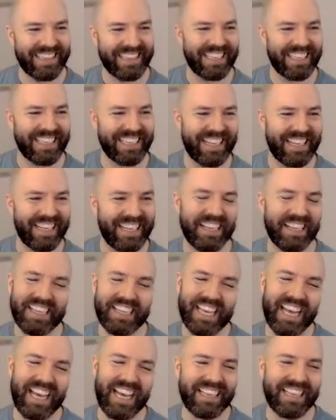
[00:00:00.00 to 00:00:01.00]

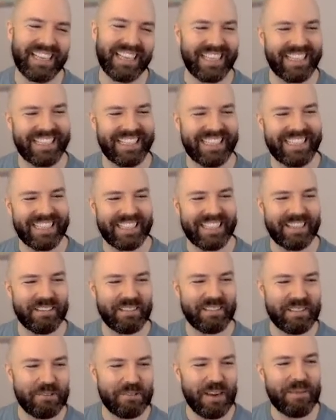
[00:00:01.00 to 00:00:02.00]

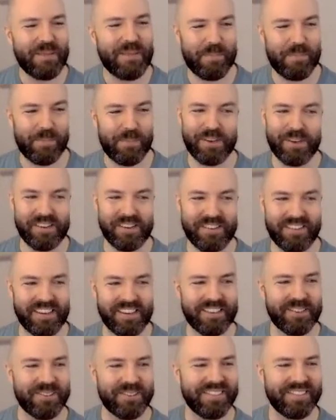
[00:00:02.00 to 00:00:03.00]
Grab that book on
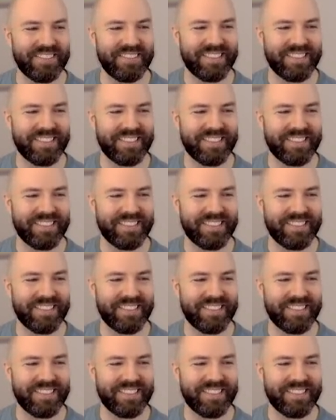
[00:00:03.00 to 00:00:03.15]
tacos.